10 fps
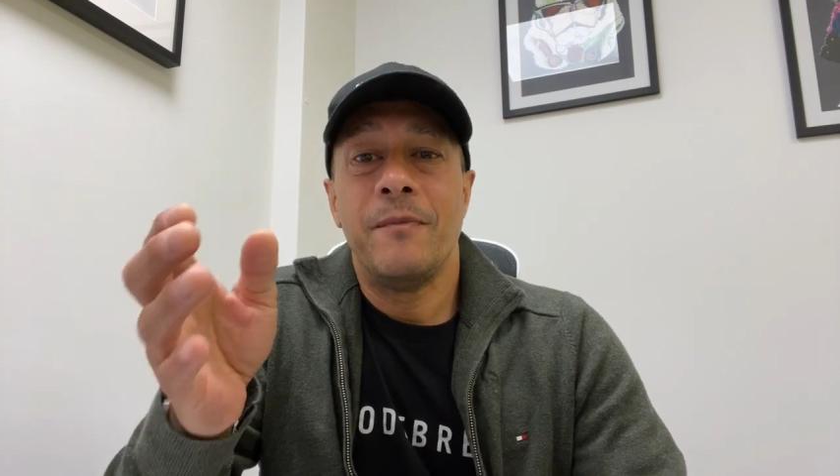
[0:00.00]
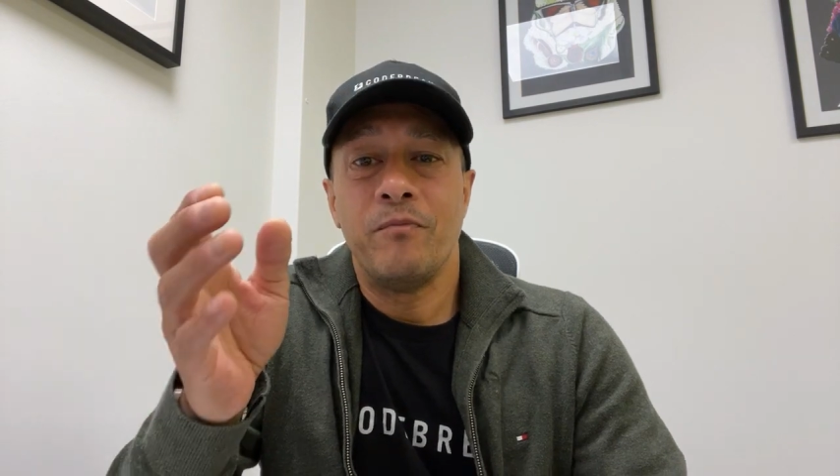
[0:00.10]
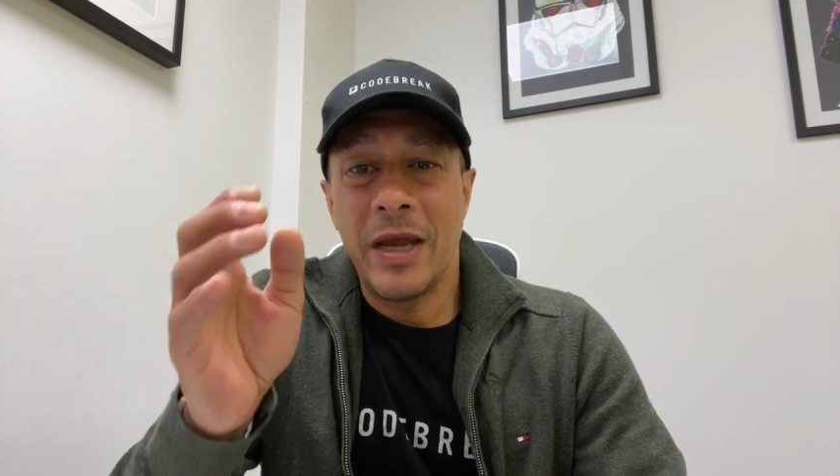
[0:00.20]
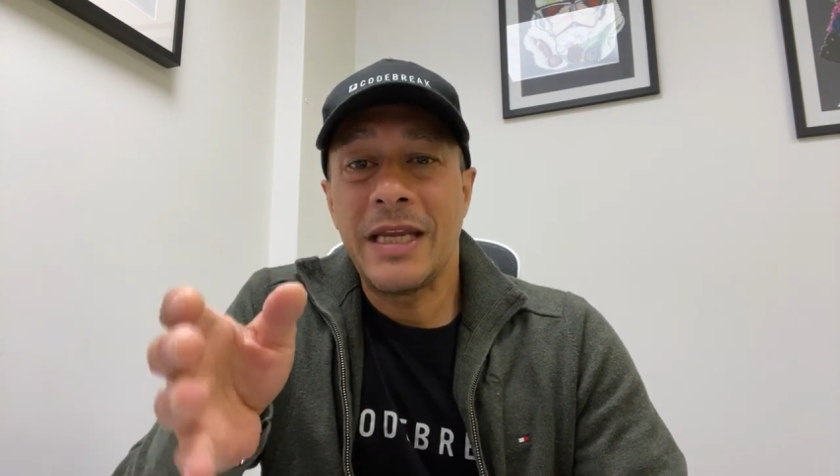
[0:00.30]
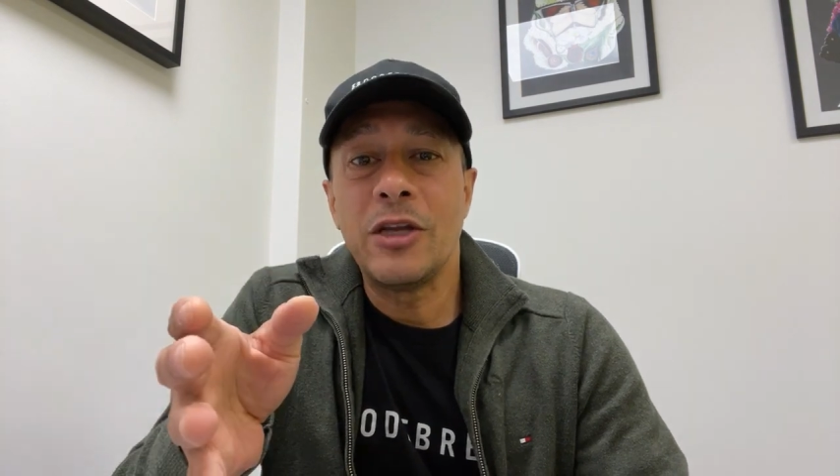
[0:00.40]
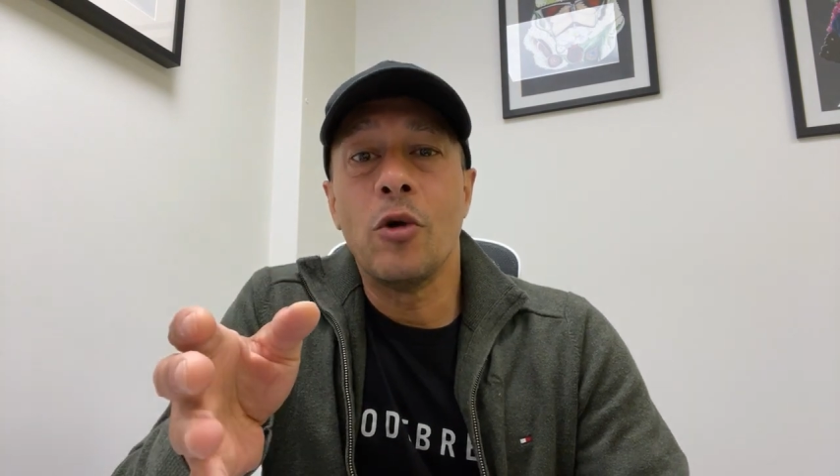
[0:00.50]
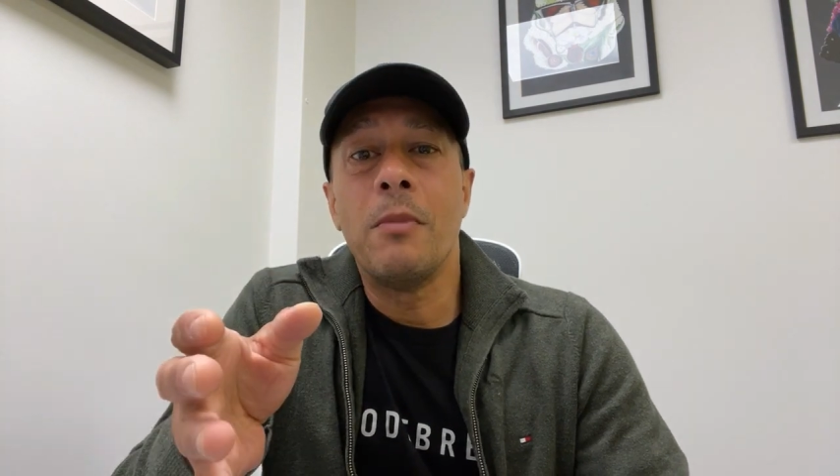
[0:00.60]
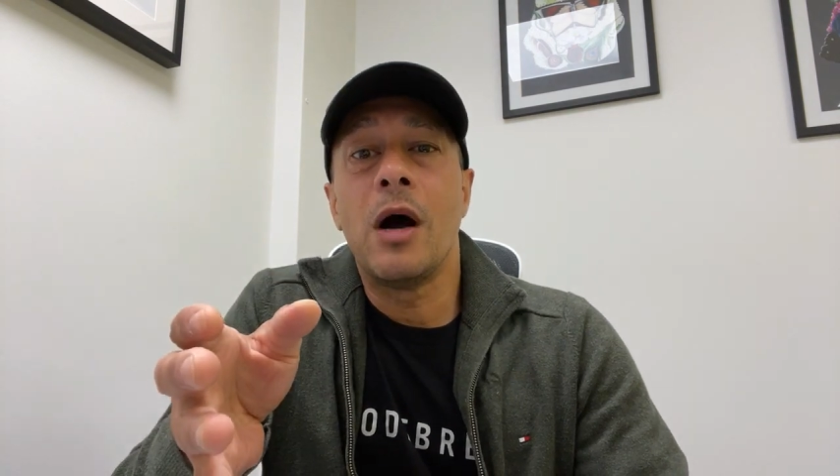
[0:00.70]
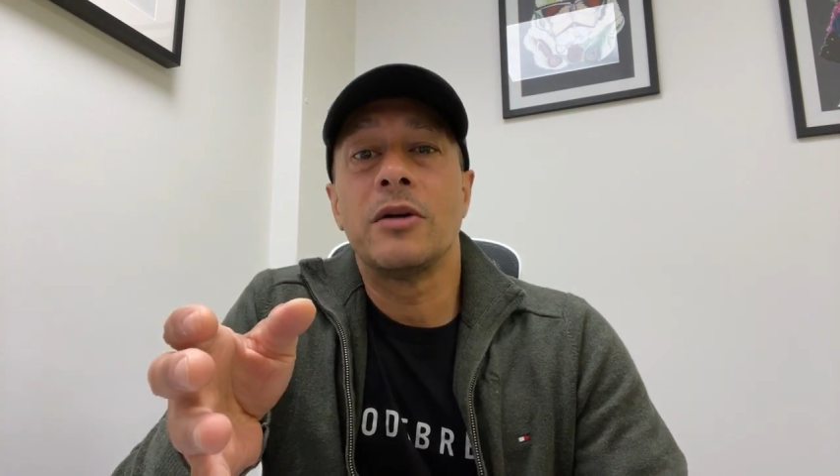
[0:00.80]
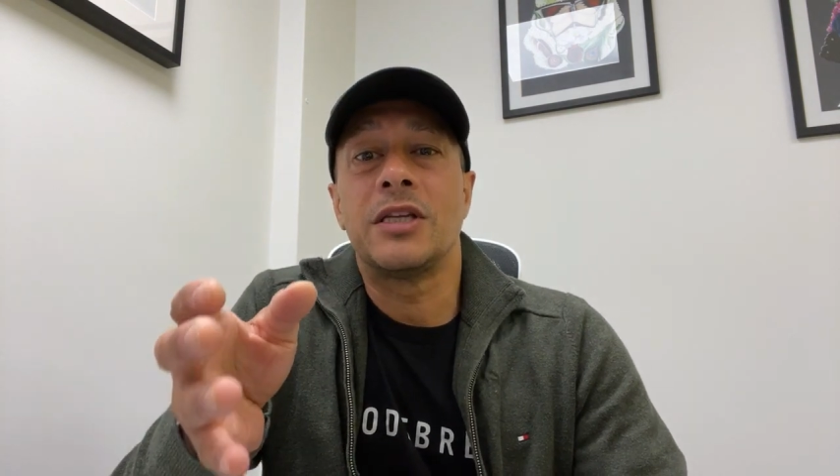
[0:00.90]
Making your
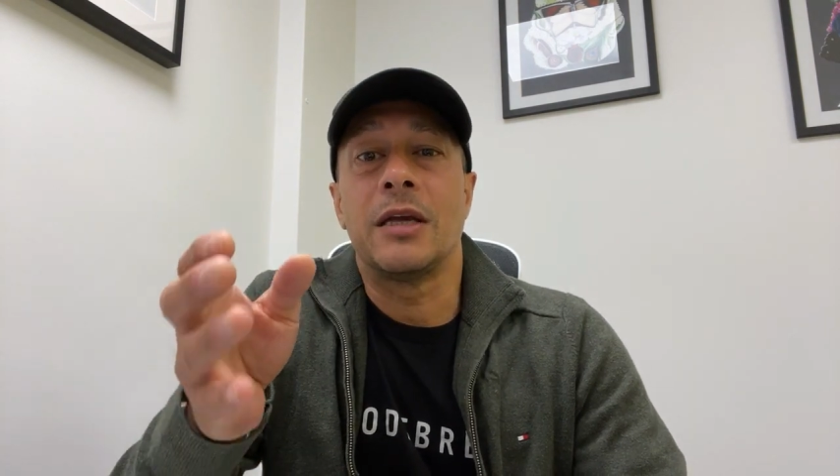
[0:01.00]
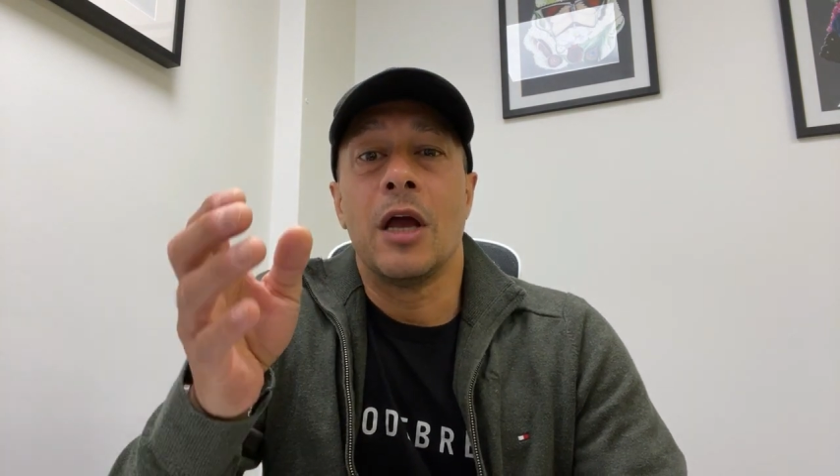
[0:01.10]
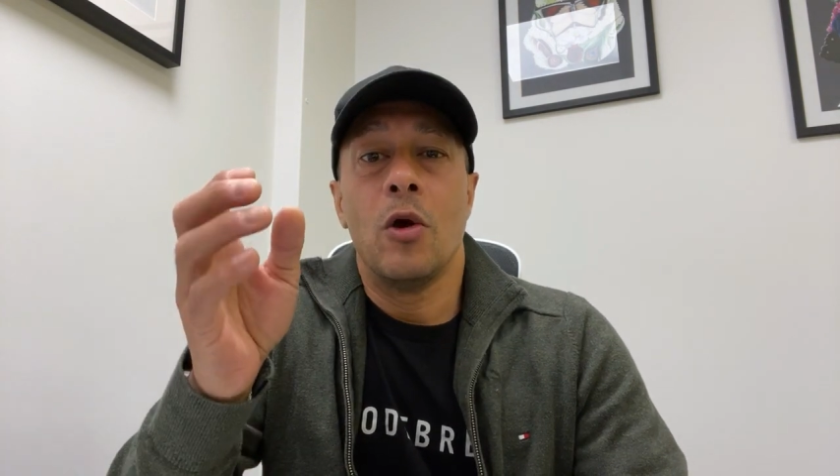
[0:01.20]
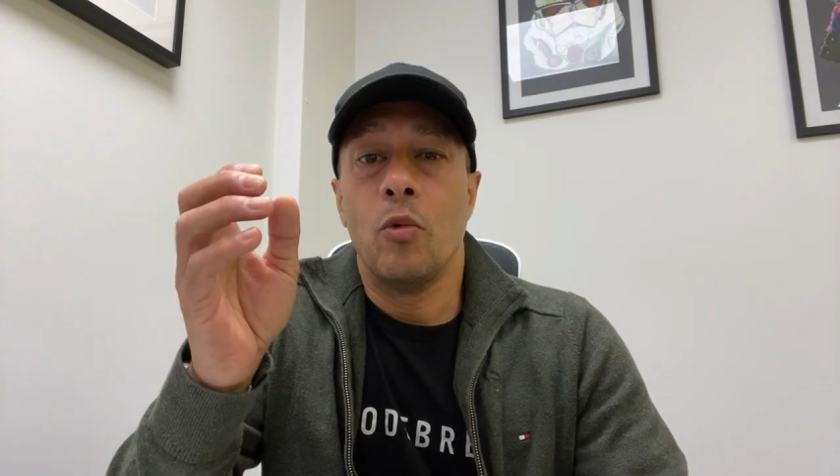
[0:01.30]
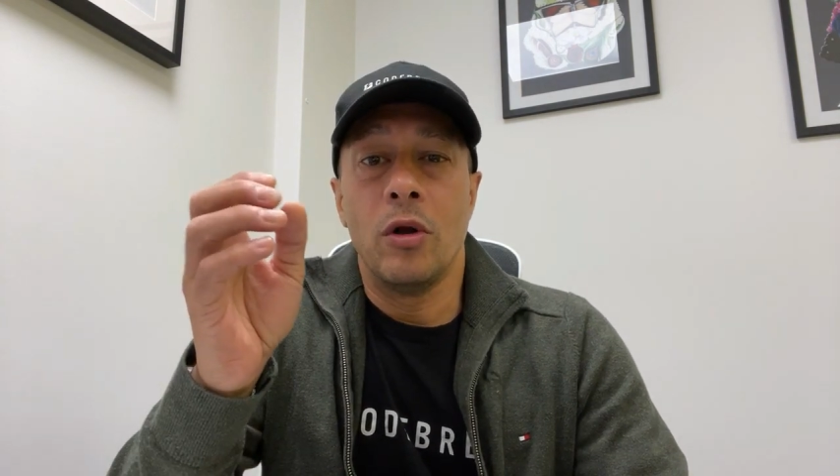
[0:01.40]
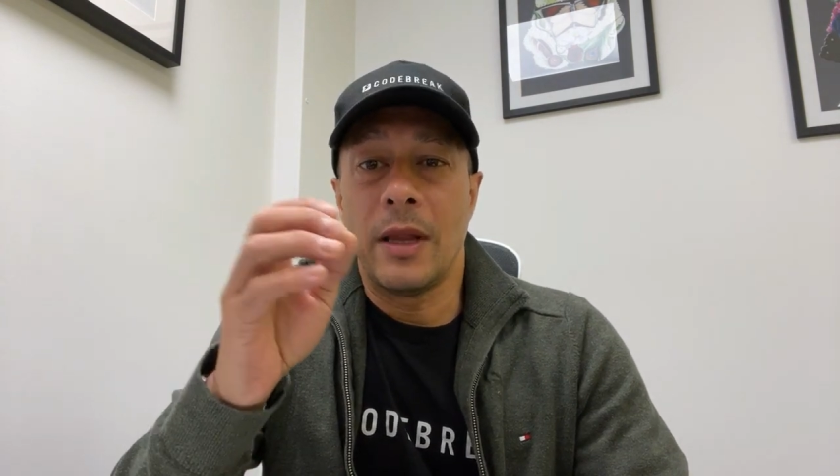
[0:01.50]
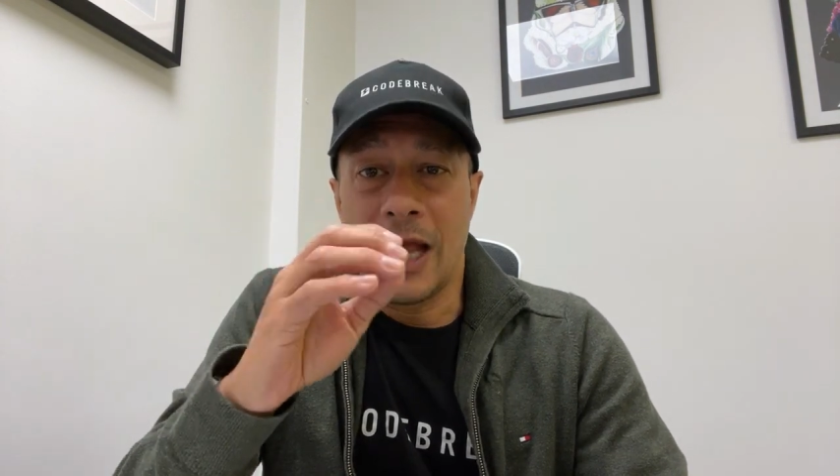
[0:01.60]
marketing will